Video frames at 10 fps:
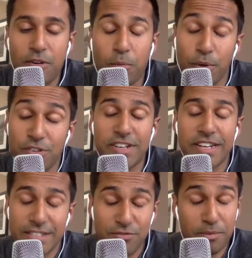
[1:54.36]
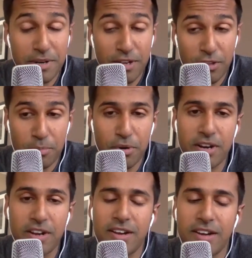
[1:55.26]
originates from another
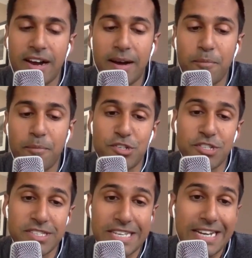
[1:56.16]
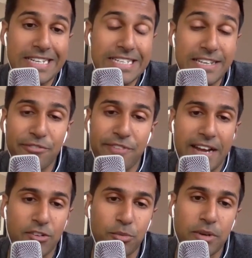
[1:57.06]
book, which is The Idea
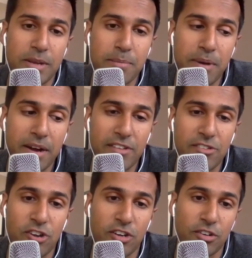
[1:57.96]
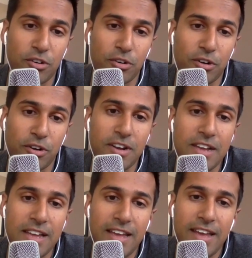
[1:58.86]
Factory by John Gertner.
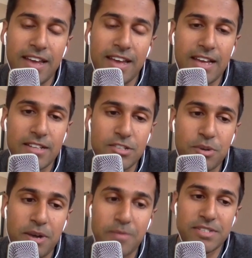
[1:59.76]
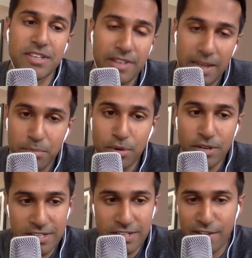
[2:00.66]
And so I was given that book
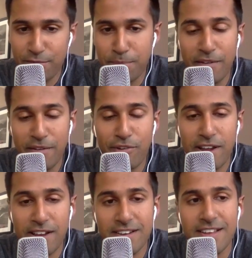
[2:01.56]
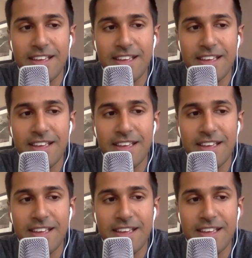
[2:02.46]
as a gift by a friend.